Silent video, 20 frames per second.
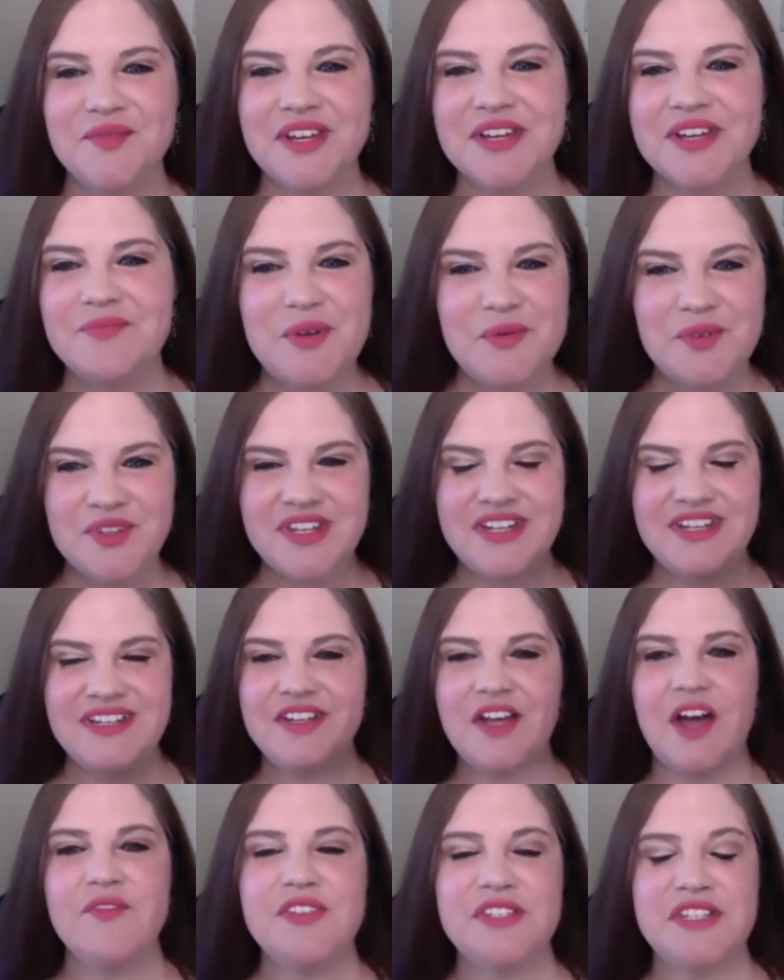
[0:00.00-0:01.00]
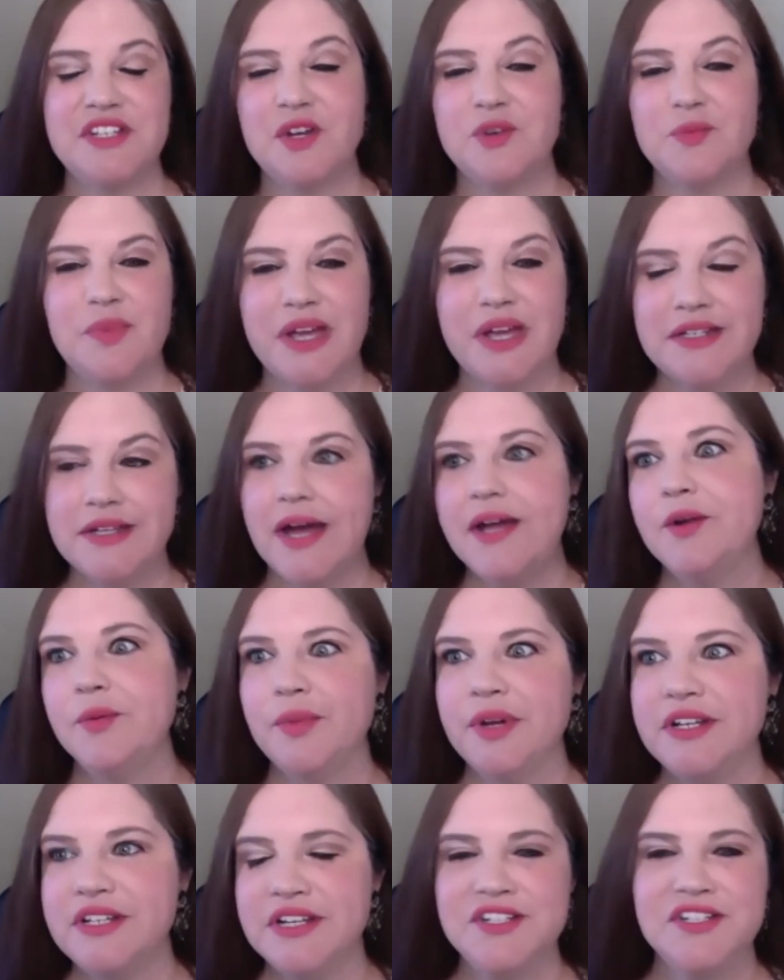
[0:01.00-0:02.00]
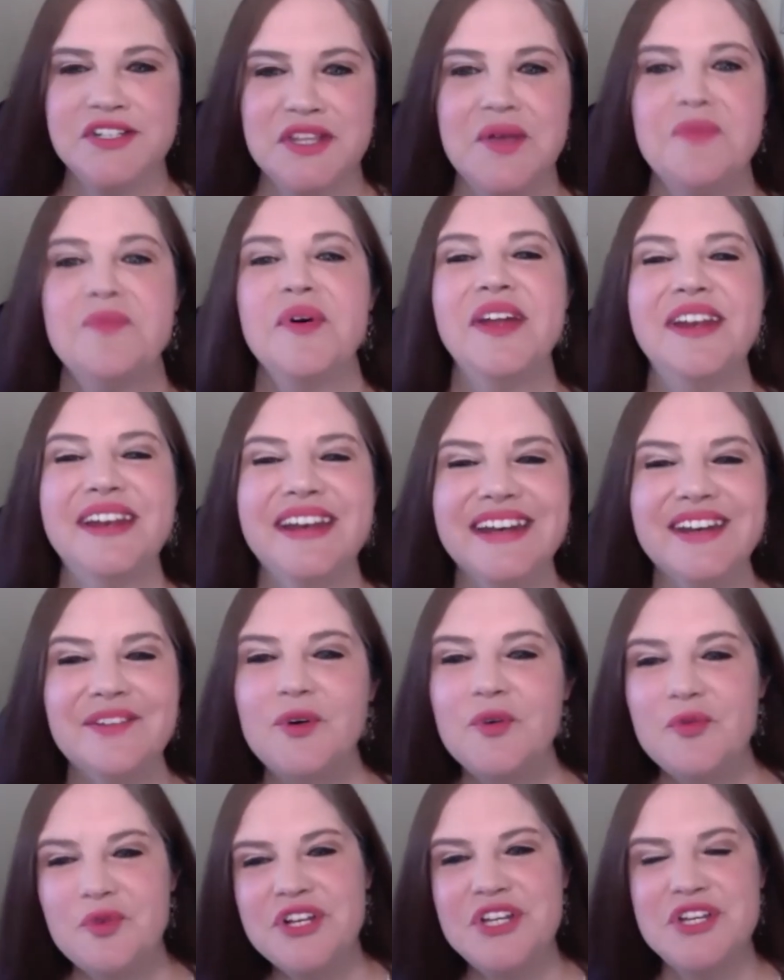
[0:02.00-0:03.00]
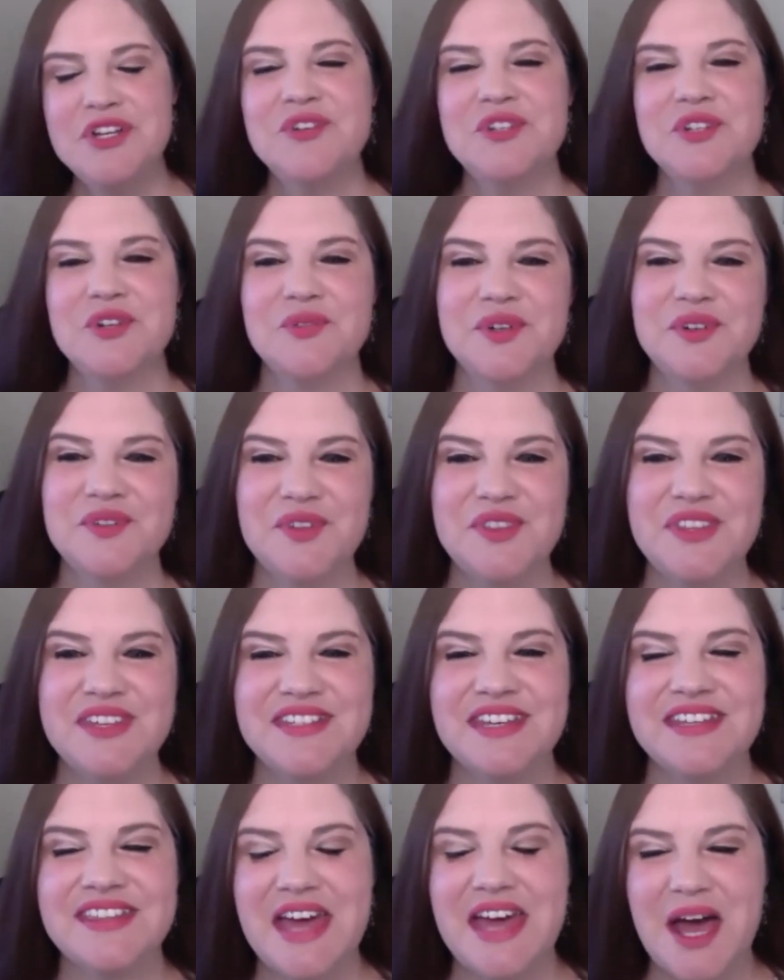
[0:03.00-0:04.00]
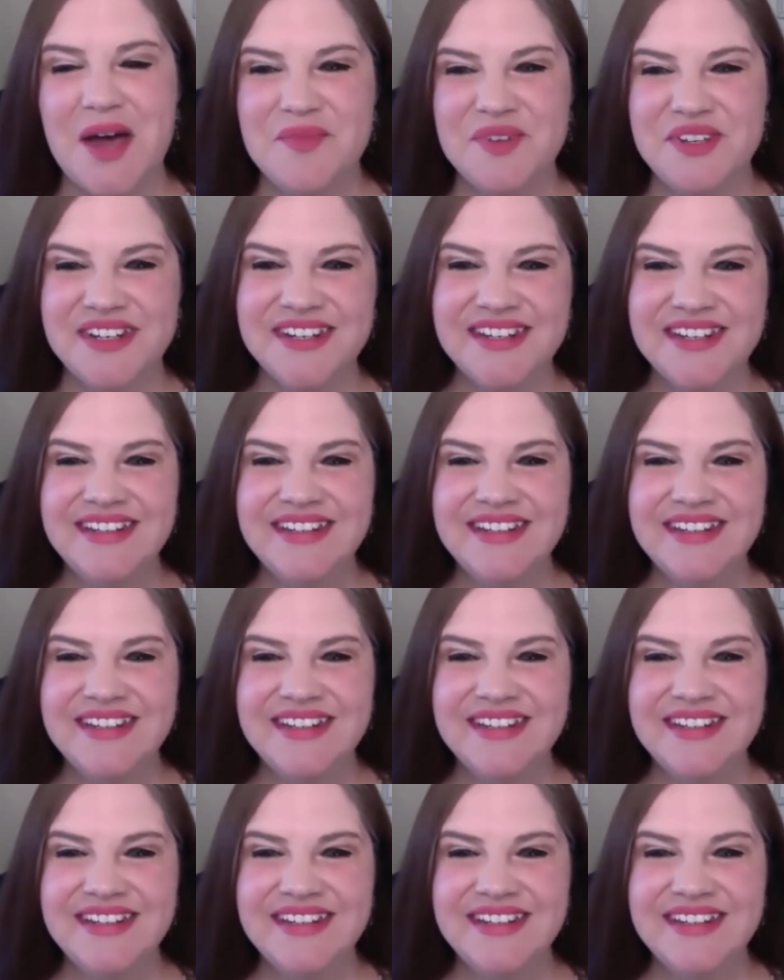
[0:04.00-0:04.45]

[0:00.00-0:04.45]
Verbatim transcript: Like people that obviously I don't pay attention to them, but what do you do when things like that happen?